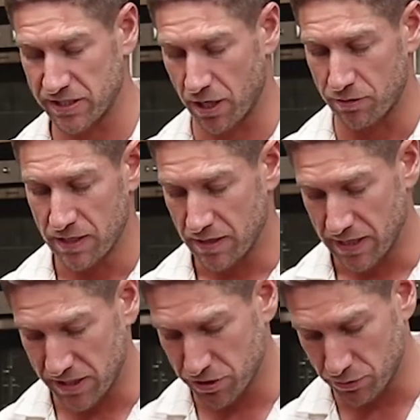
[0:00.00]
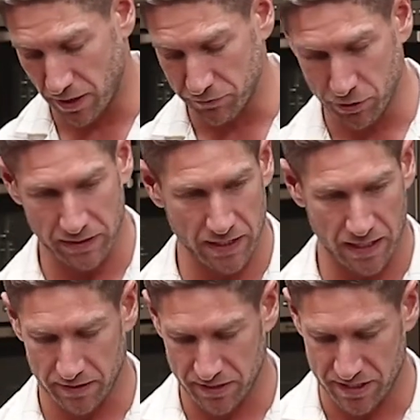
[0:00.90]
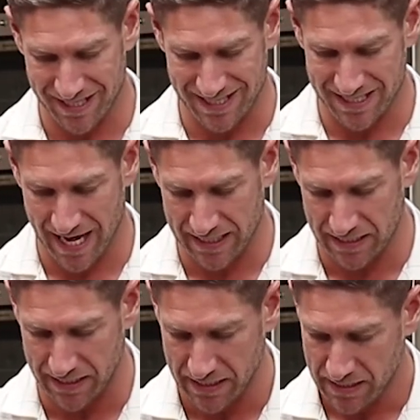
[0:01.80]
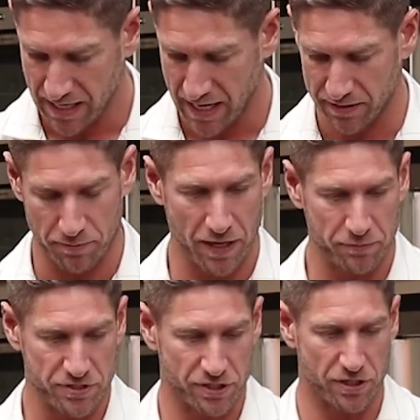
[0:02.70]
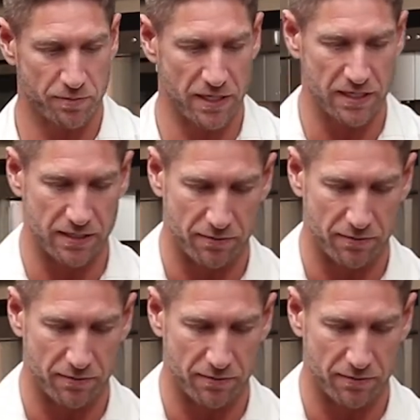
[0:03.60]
So that's all I'm doing there. This is exactly how the peppers are gonna be.